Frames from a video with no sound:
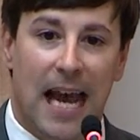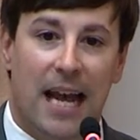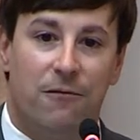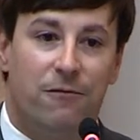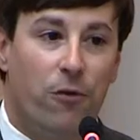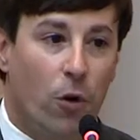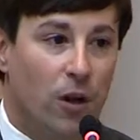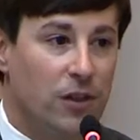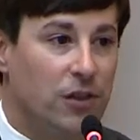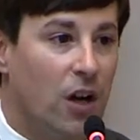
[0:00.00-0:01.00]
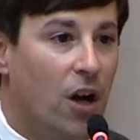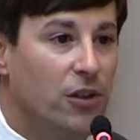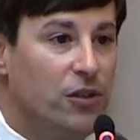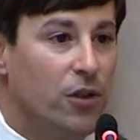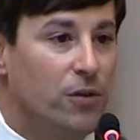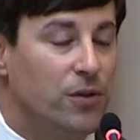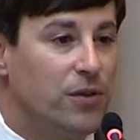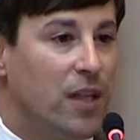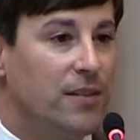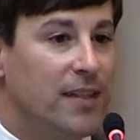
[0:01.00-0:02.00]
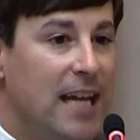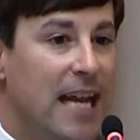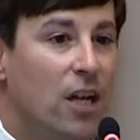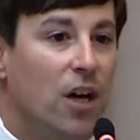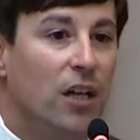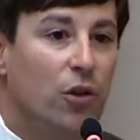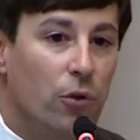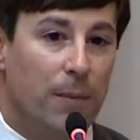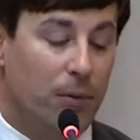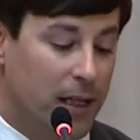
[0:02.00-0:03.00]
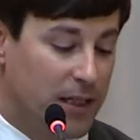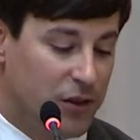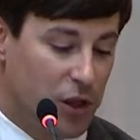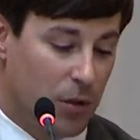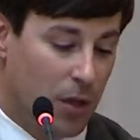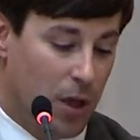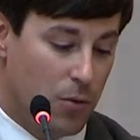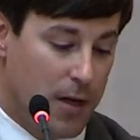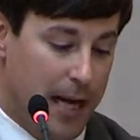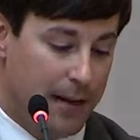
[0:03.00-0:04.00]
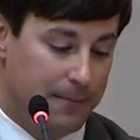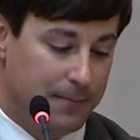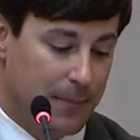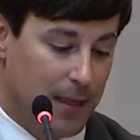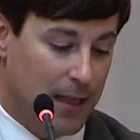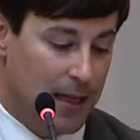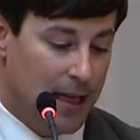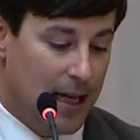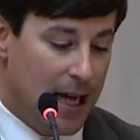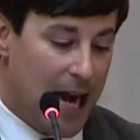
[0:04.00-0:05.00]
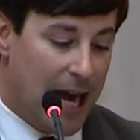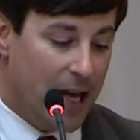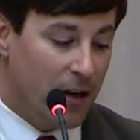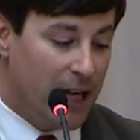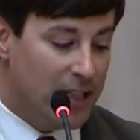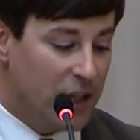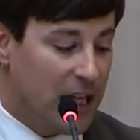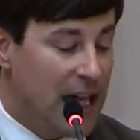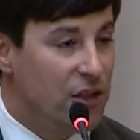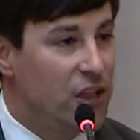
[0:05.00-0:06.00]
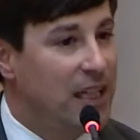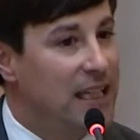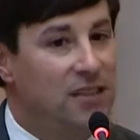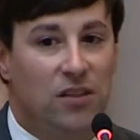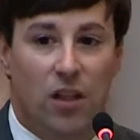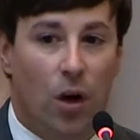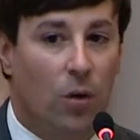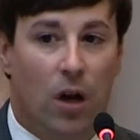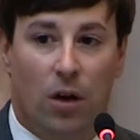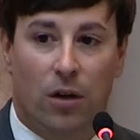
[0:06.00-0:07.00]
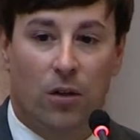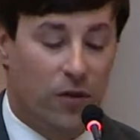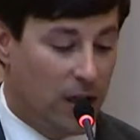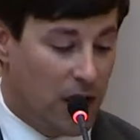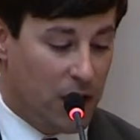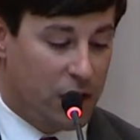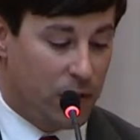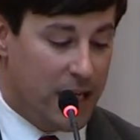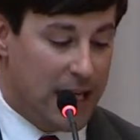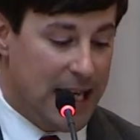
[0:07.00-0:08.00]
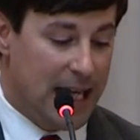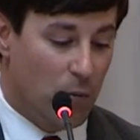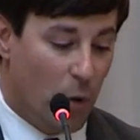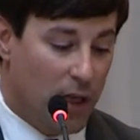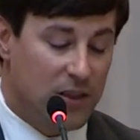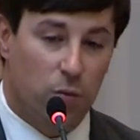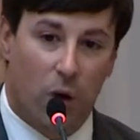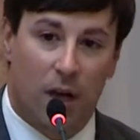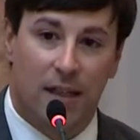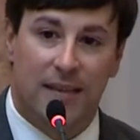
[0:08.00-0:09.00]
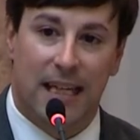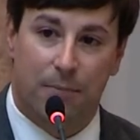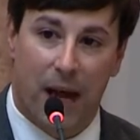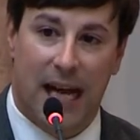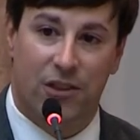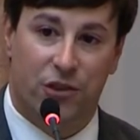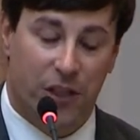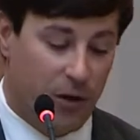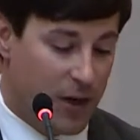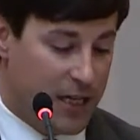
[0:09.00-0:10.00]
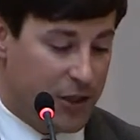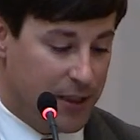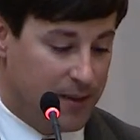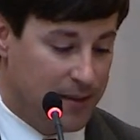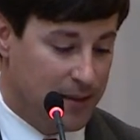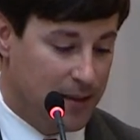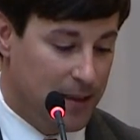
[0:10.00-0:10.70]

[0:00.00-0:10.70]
and force our students to take on crippling student loan debt? Higher education is no longer the luxury it once was in past generations.